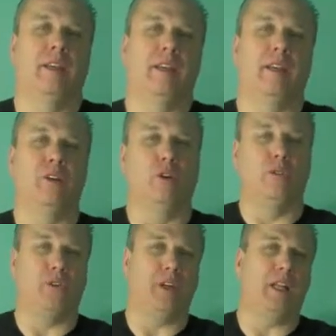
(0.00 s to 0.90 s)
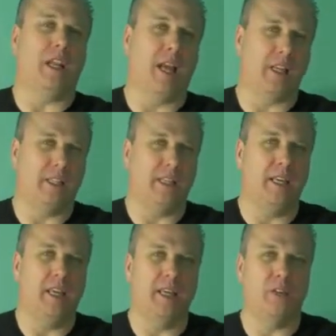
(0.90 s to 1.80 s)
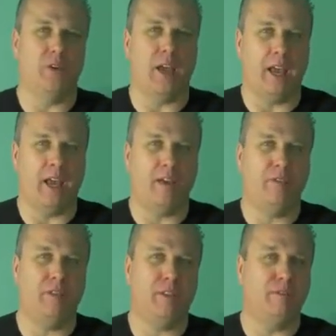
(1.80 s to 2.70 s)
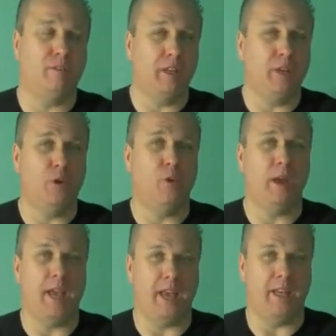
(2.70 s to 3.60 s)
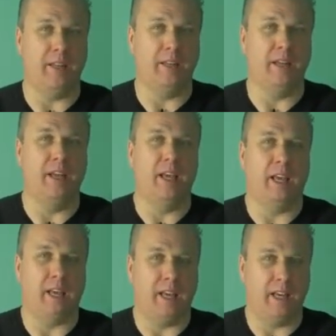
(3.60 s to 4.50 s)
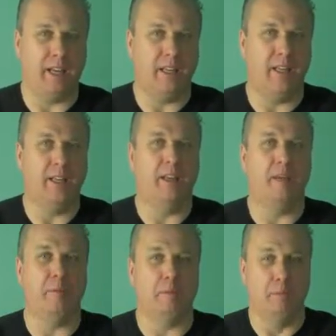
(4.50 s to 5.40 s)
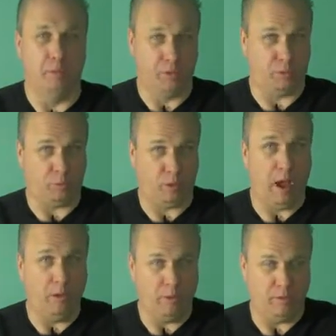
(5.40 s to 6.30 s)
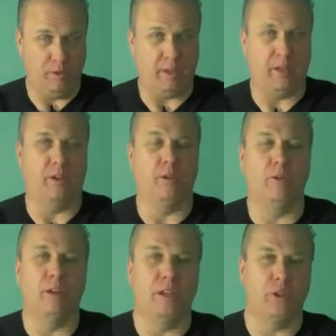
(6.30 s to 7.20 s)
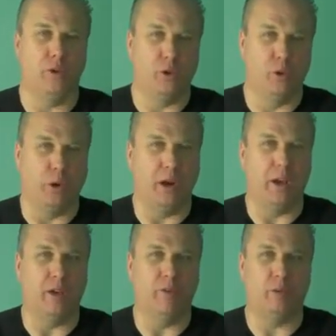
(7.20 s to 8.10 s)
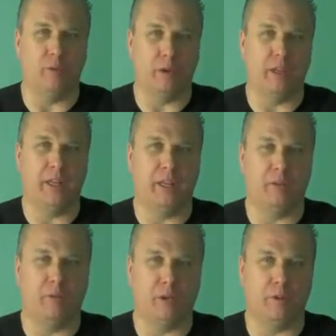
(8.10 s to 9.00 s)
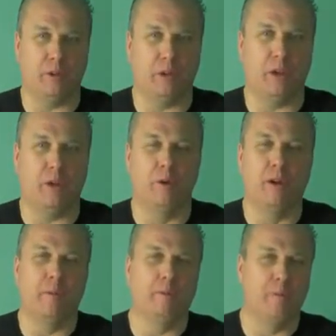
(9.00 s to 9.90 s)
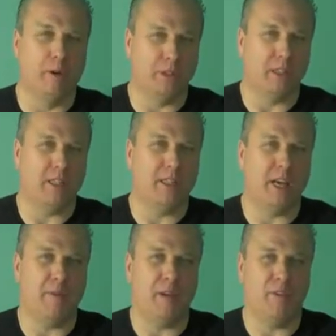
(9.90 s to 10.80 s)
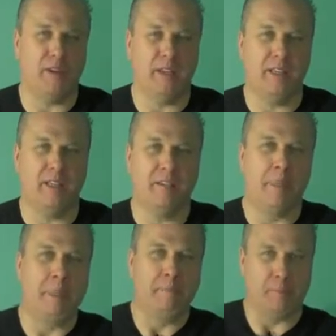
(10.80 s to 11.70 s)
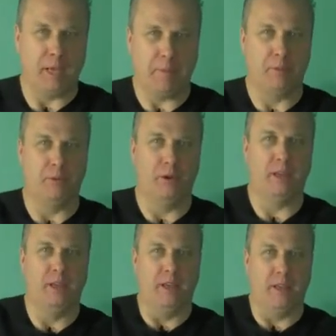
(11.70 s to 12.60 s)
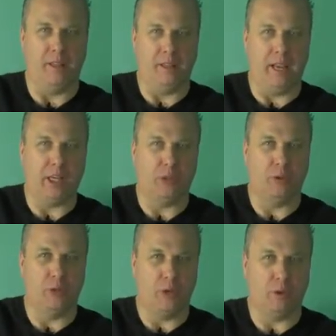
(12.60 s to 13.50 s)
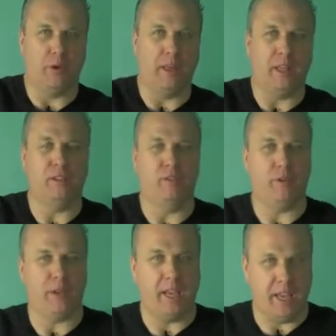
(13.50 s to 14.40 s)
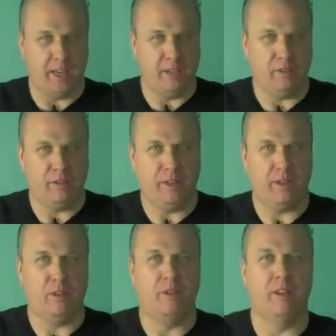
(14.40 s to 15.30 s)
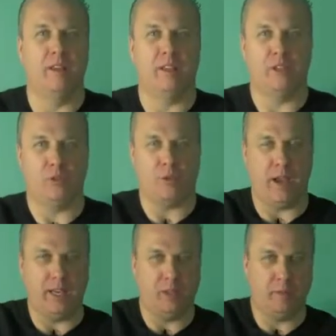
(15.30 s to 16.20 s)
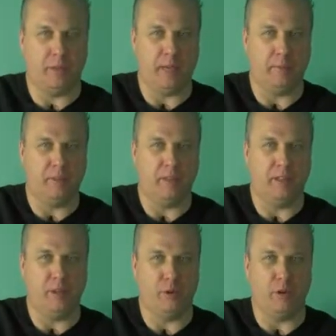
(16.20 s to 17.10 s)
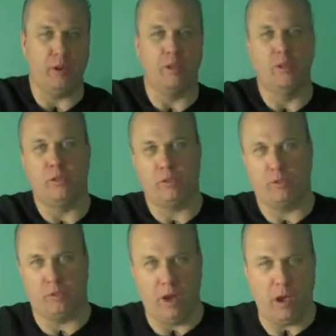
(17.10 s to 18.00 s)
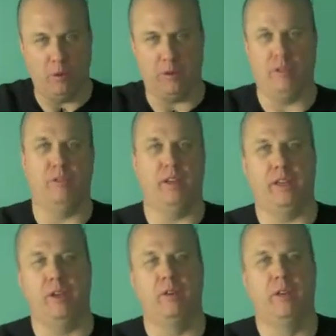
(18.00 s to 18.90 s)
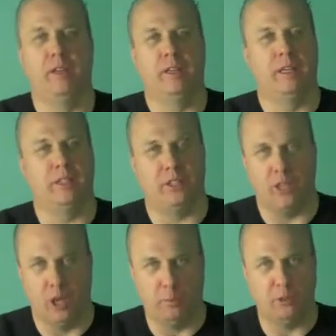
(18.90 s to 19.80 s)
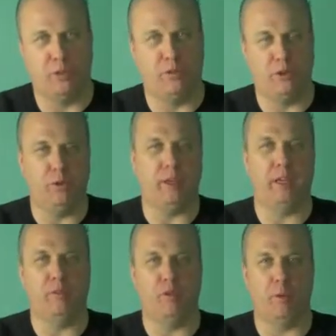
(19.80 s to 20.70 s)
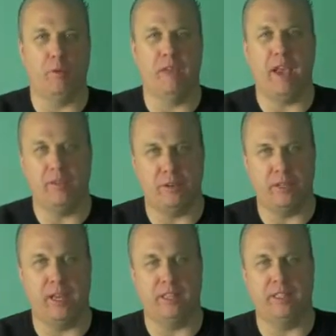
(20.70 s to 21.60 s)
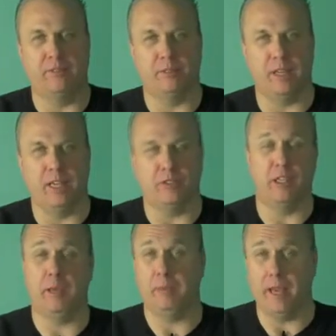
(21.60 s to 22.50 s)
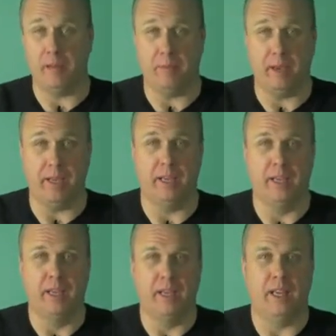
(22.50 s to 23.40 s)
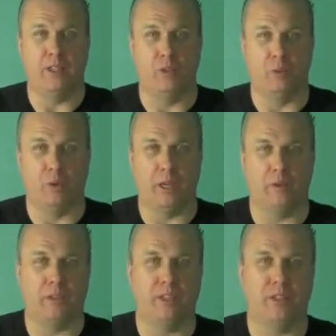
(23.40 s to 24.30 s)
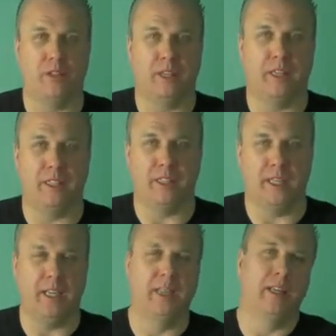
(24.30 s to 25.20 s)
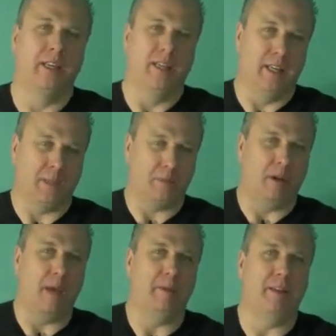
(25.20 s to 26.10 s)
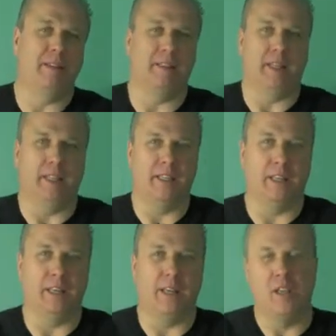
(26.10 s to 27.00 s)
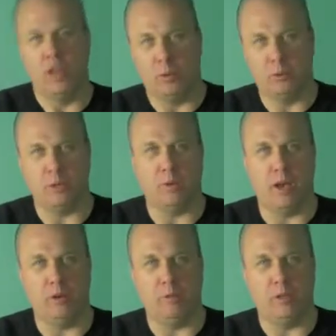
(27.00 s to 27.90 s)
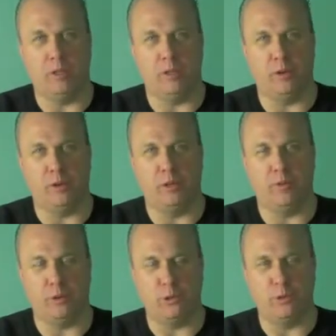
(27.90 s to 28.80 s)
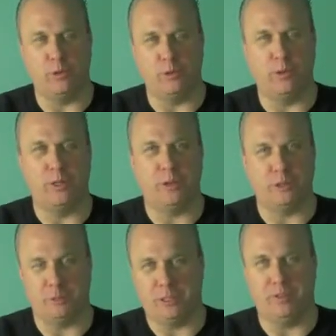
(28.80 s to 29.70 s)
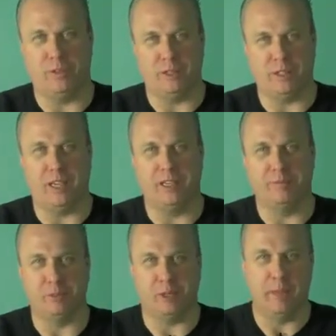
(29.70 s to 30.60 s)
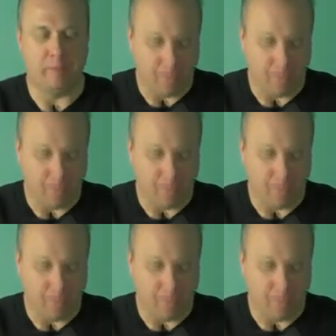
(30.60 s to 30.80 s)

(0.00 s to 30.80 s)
And don't forget, lastly, to have the video end and throughout the video your URL for where they go. Most of the time what I find is people put the actual URL at the very end of the video. Try to keep the URL throughout the video. It just helps you if you're doing any form of advertising. Okay, so keep that in mind as you're working with it, so that they can see it. It's prominent and helps you out with your conversions over to your specific site. Okay.